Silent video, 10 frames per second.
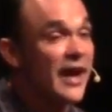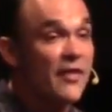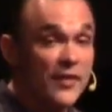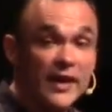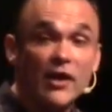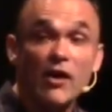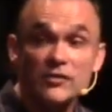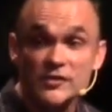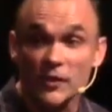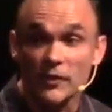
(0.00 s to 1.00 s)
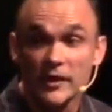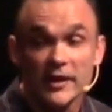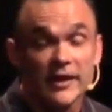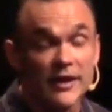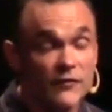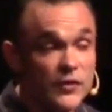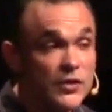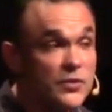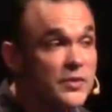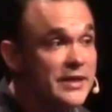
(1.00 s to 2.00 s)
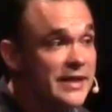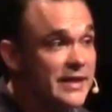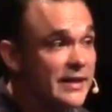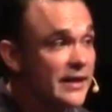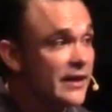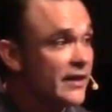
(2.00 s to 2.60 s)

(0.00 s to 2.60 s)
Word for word: And then also, if you need